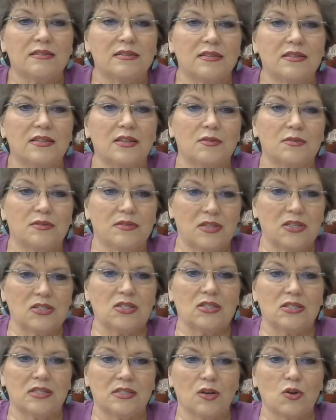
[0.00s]
this
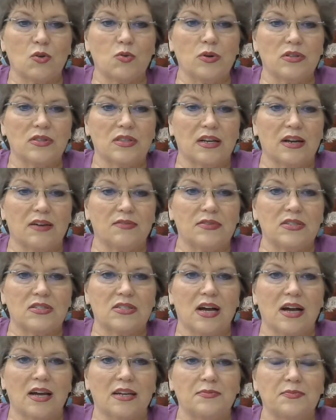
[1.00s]
is the quilt that I've
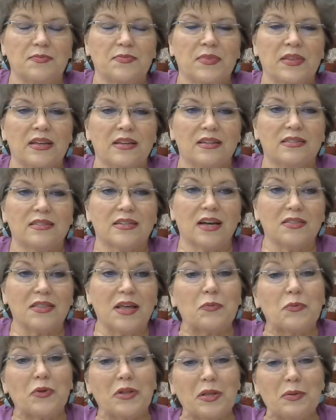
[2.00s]
designed. It's got
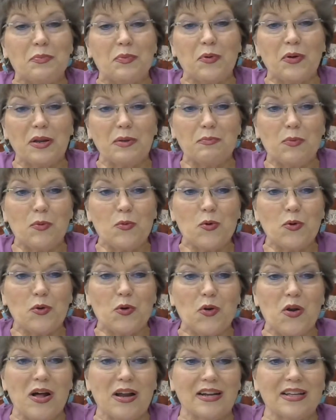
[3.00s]
that really pretty
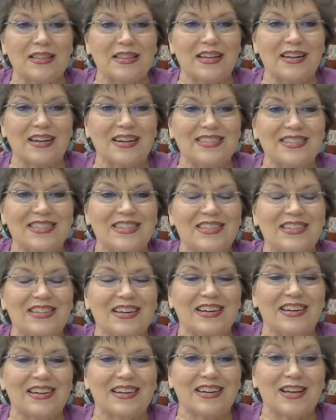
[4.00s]
border on it that I did
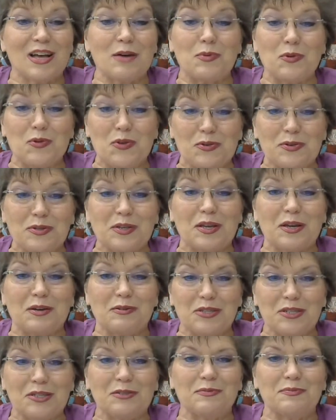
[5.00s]
a couple years ago
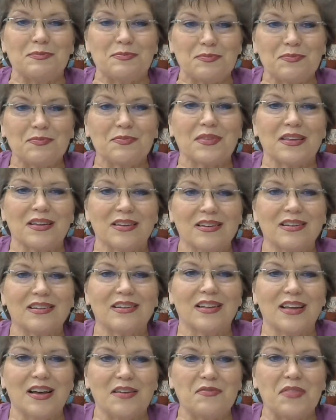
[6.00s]
too.
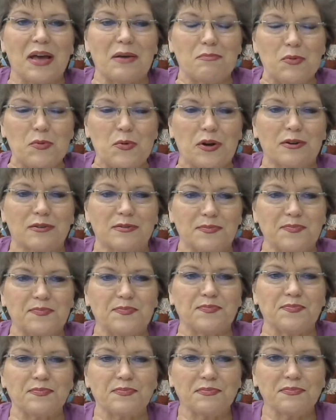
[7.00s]
Love that border.
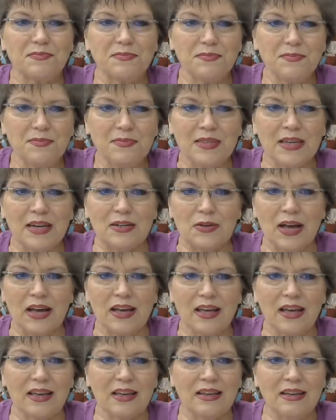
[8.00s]

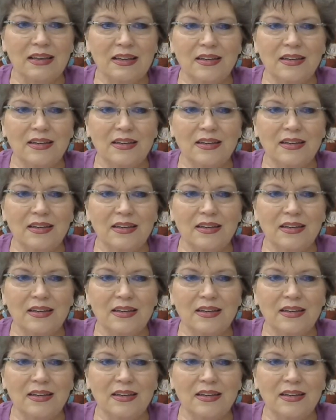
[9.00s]
Okay,